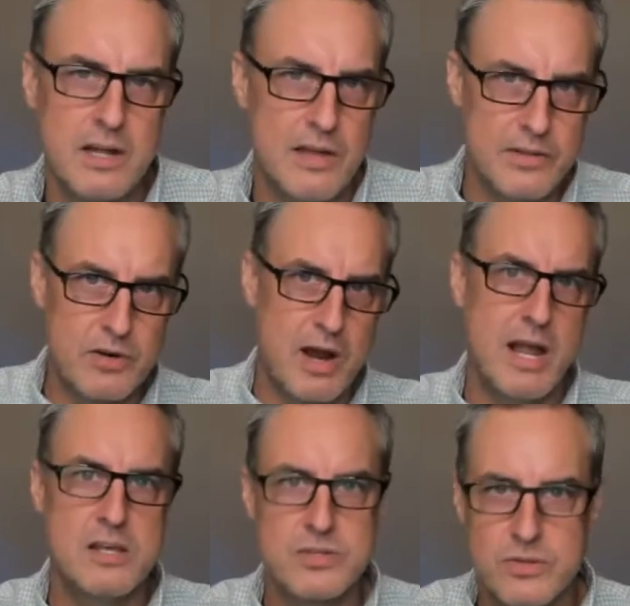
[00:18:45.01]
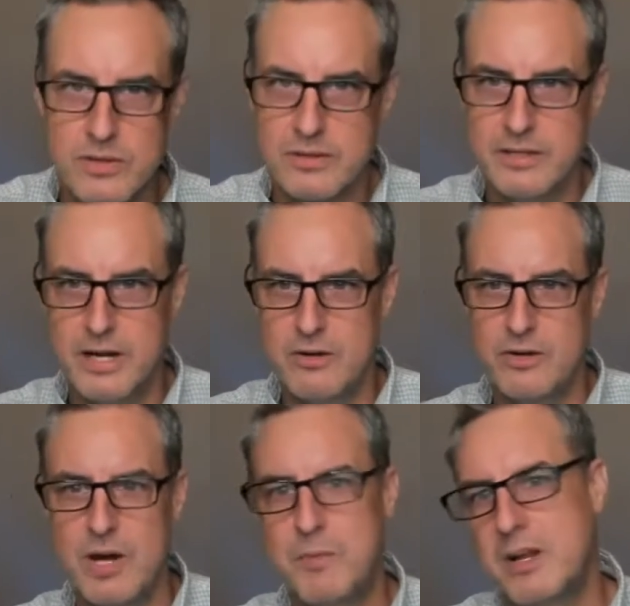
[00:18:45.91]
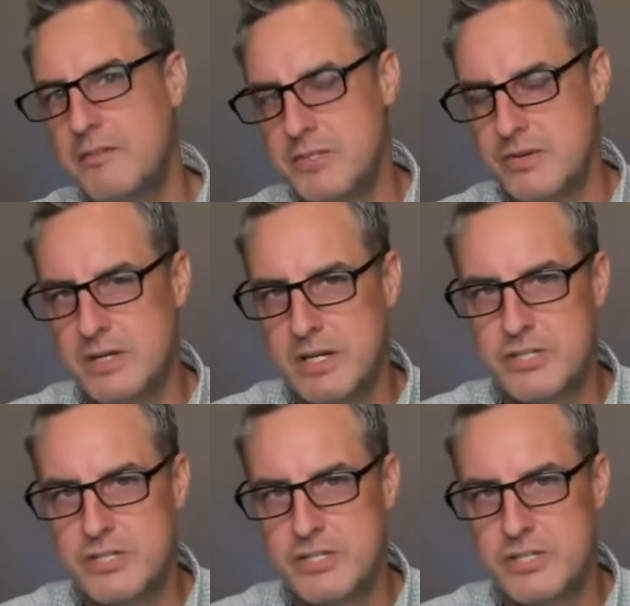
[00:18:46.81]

cutting the grass or you know your grandmother gives you a,